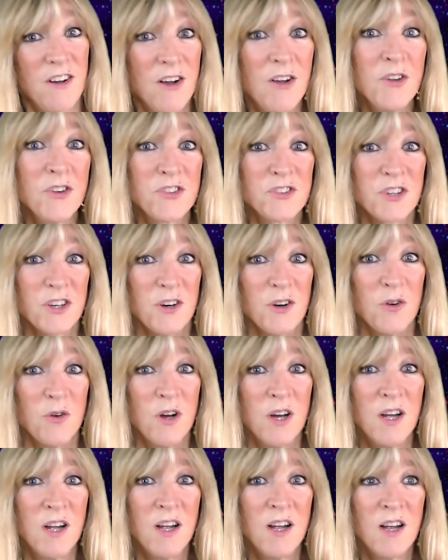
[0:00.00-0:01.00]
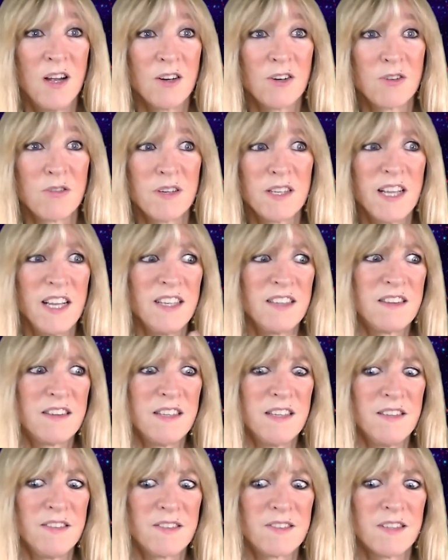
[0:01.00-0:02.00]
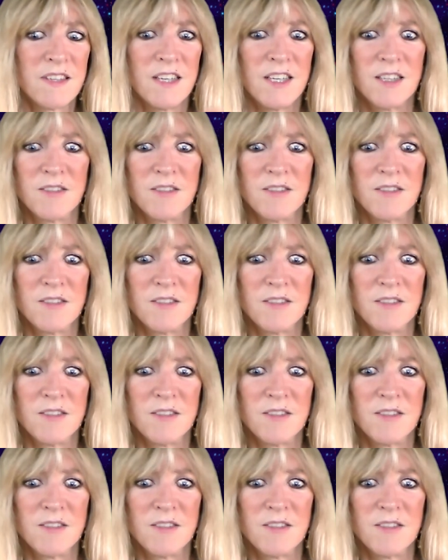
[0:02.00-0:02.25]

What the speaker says: also create these